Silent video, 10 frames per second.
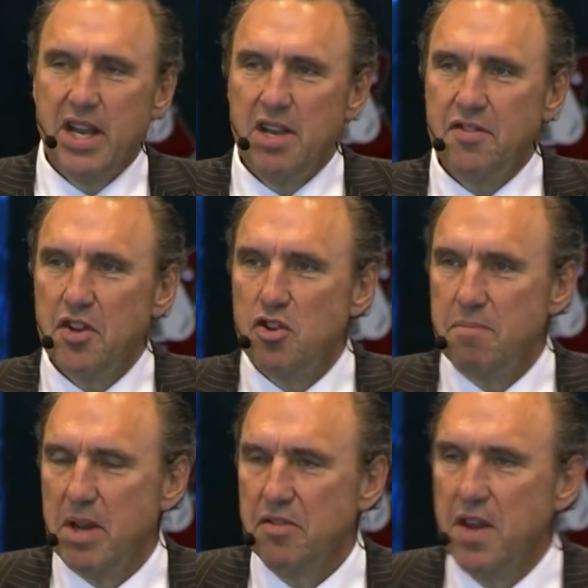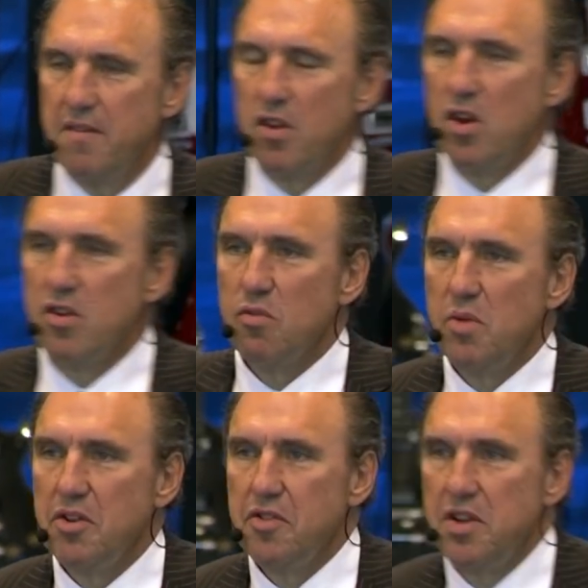He said, You must have a last
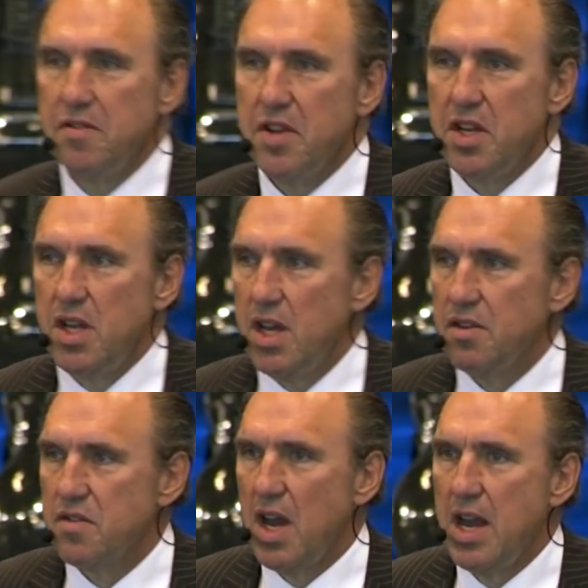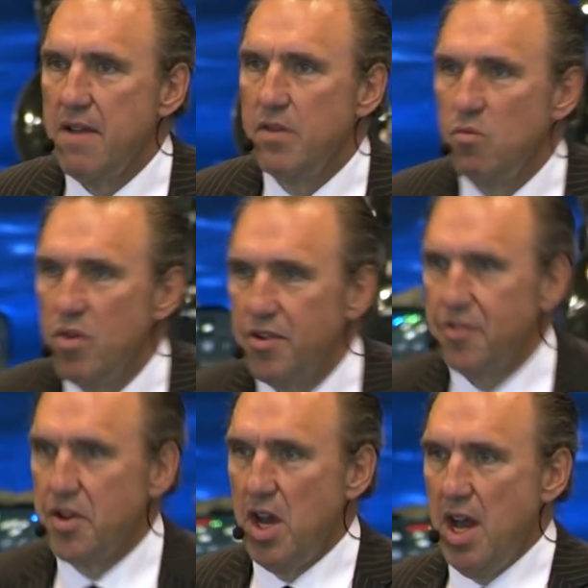wish. He said, Yes, I have a wish